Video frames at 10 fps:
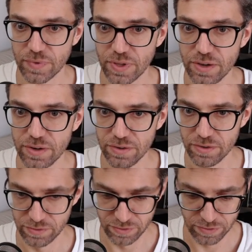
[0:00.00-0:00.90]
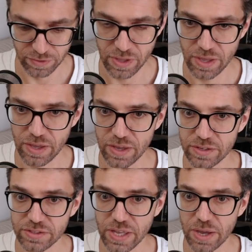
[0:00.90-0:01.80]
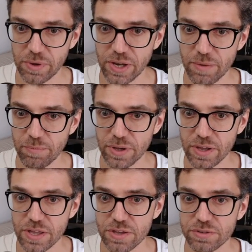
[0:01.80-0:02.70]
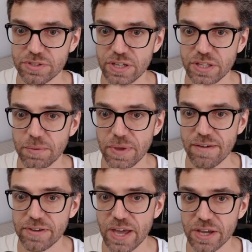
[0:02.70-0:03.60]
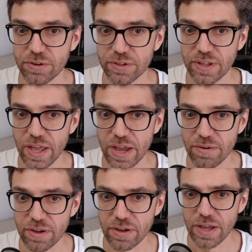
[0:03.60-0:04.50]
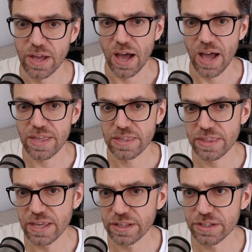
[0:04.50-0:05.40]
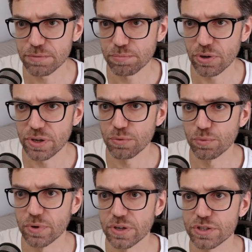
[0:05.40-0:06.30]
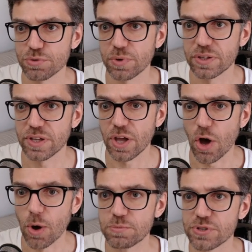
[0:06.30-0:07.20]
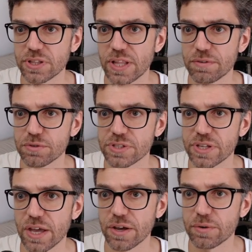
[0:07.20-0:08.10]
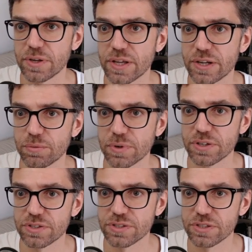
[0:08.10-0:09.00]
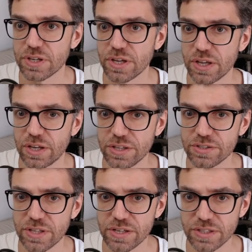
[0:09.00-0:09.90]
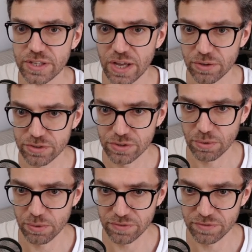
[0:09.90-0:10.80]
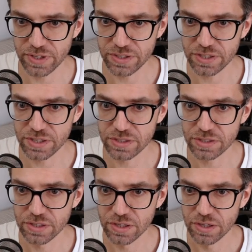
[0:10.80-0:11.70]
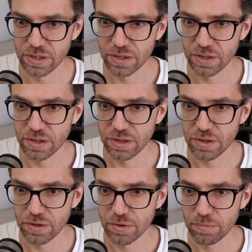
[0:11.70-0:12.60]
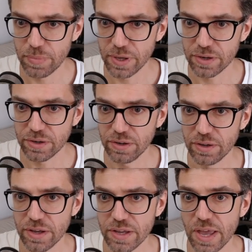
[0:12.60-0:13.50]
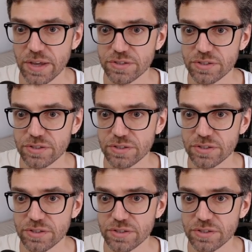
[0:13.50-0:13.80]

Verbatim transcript: here and scale it up, you see that we have an accurate area. I think this probably works with the object level scale. In other words, let's test it out. So if this is bigger, yes.